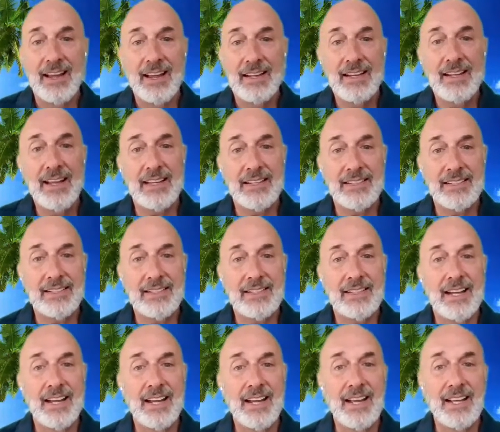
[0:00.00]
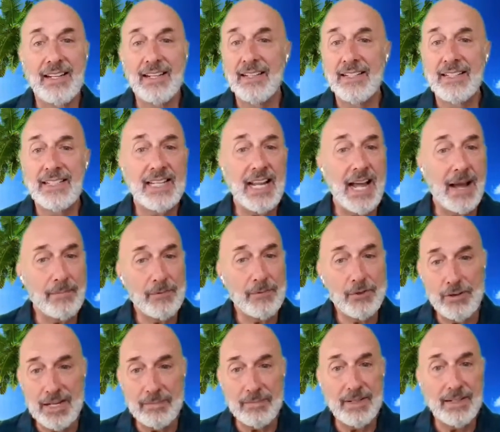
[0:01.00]
Yes, mm-hmm. and stop
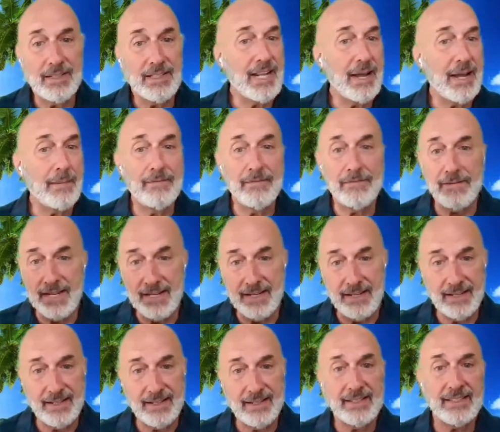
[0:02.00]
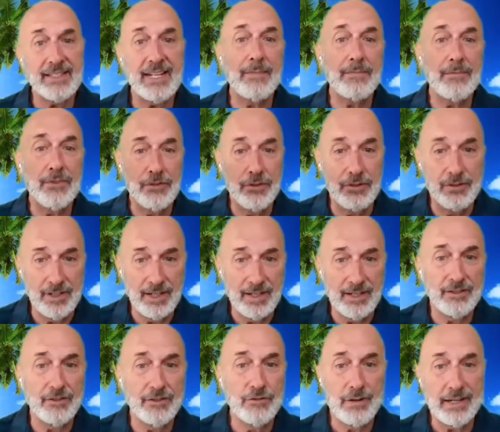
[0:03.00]
treatment, mm-hmm. stop feeding, stop
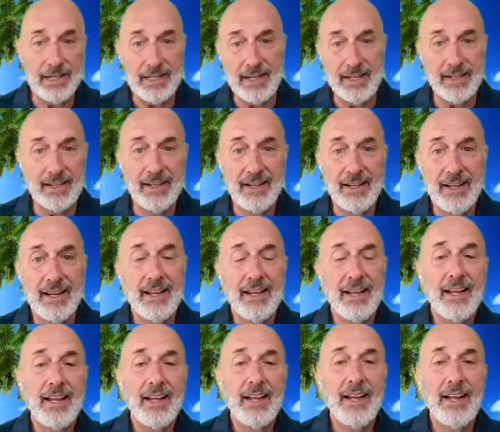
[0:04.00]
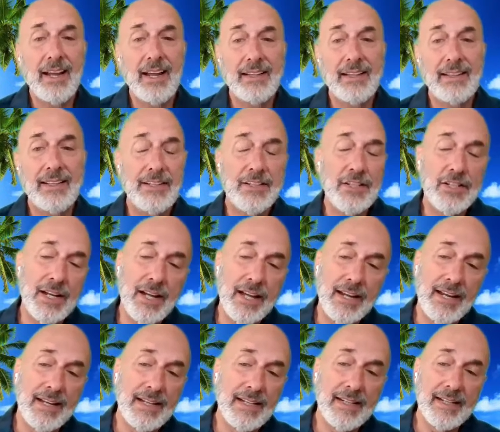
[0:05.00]
uh, drinking, and then she got
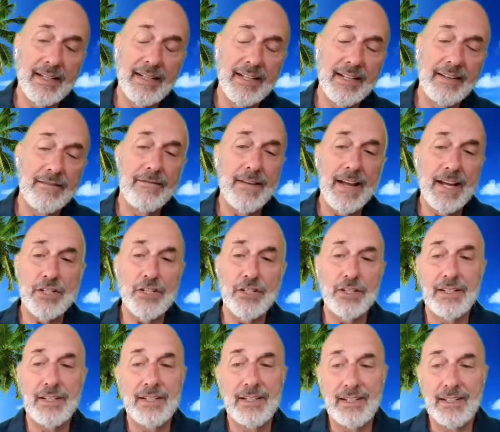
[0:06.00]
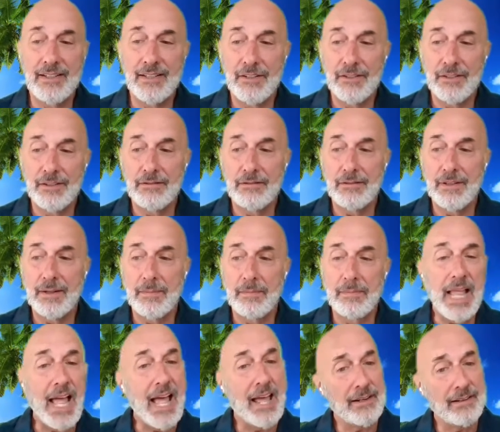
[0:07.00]
a uh, an infection in her uh,
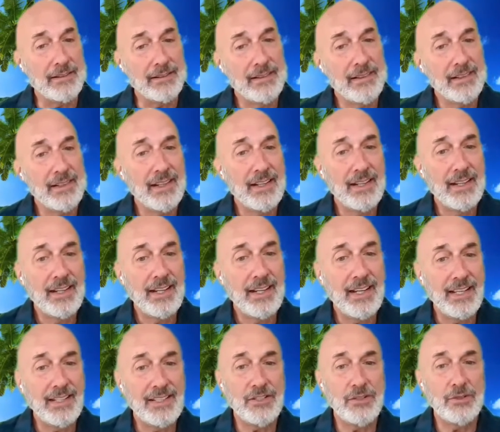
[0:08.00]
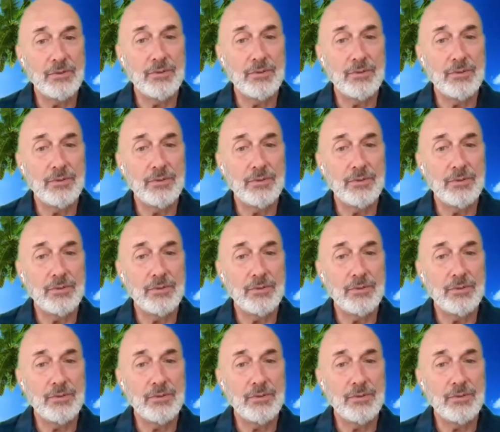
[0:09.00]
bladder, as mm.